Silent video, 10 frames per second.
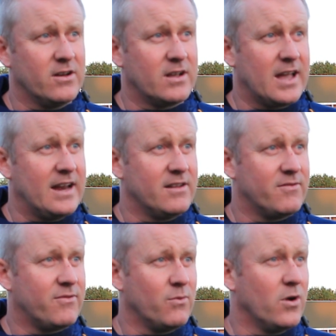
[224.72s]
kind
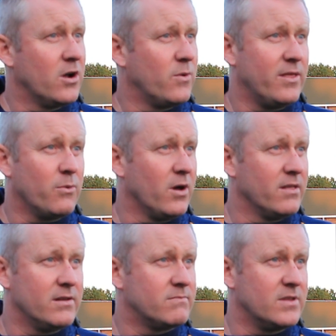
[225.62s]
of work with what
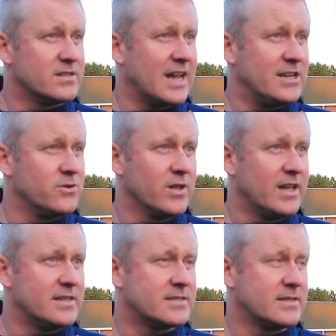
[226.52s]
the schedule
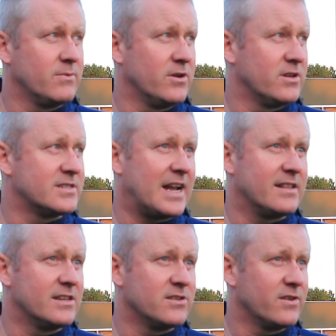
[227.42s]
is. We
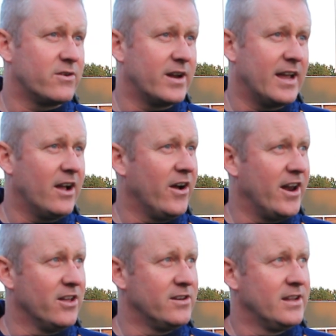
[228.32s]
understand there's other cricket
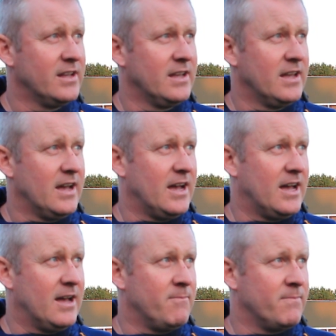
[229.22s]
going on,
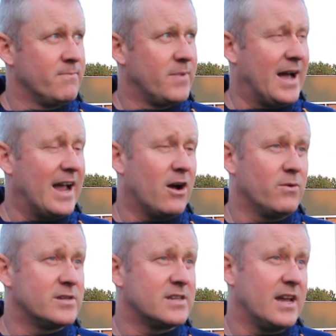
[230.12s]
but I
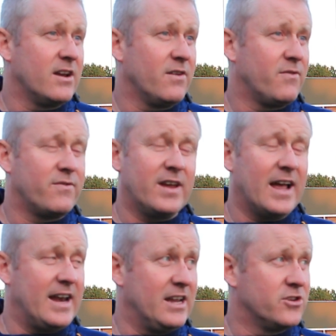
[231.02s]
always say, if you
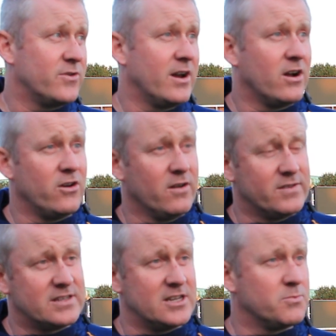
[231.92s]
get an injury or an
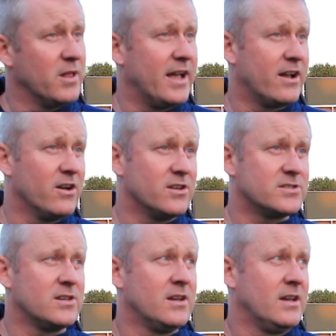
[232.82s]
overseas player
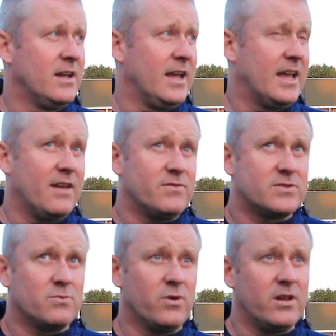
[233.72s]
goes, it
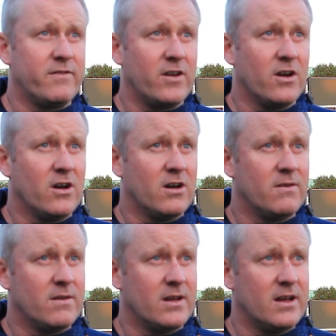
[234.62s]
gives one of your
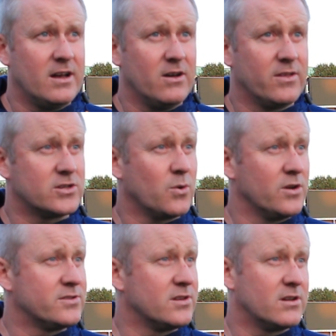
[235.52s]
other
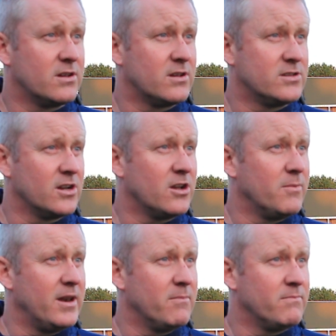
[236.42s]
squad to
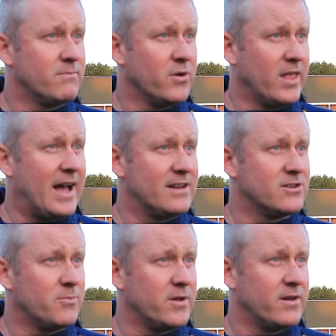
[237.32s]
come in and put the
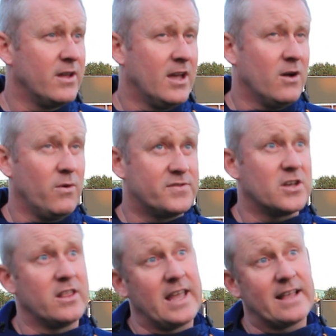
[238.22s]
hand up, and we've
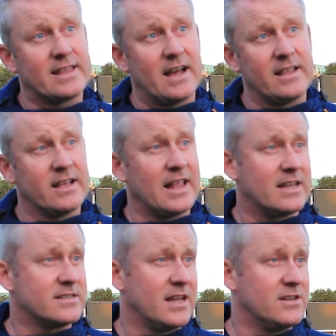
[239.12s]
certainly had that in the
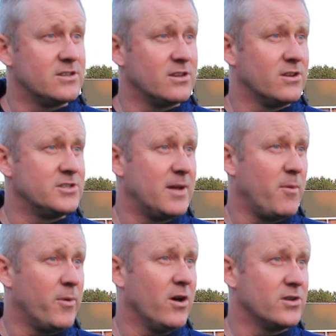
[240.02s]
last stages.
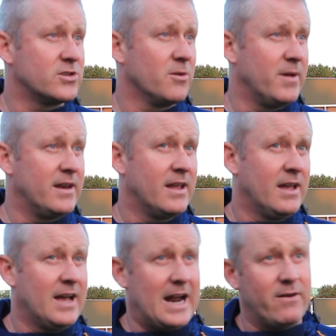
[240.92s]
Jamie Porter's come in,
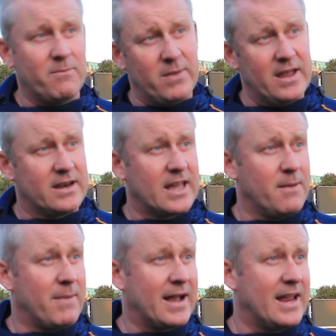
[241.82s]
Aaron Beard
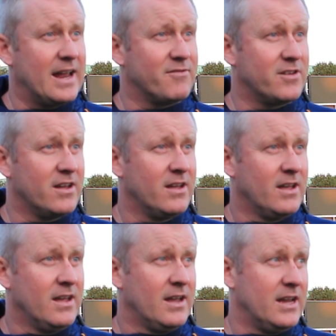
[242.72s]
came back in after
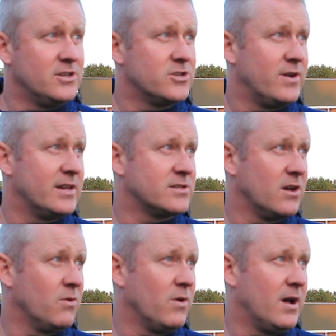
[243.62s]
injury,
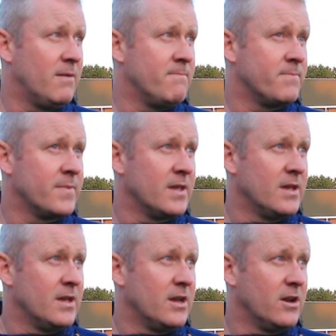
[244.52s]
so
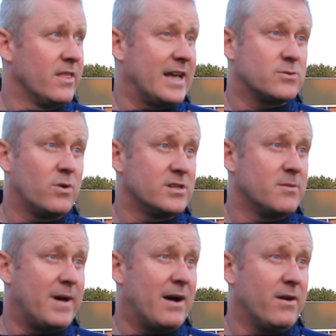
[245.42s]
that's what it's
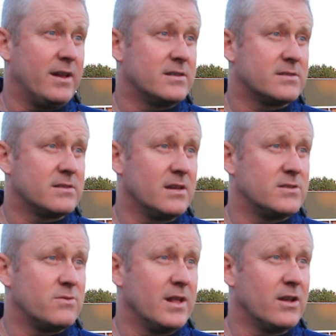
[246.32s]
about, and
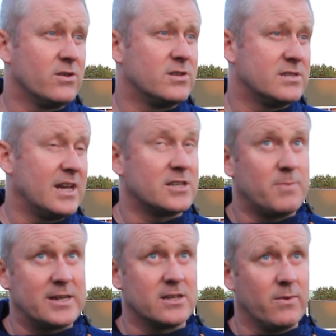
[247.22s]
it's really good to see,
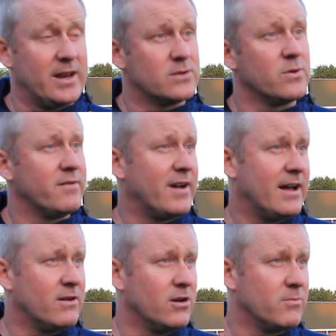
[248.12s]
especially when it's one of
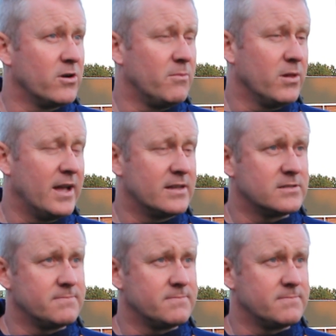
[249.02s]
our homegrown players.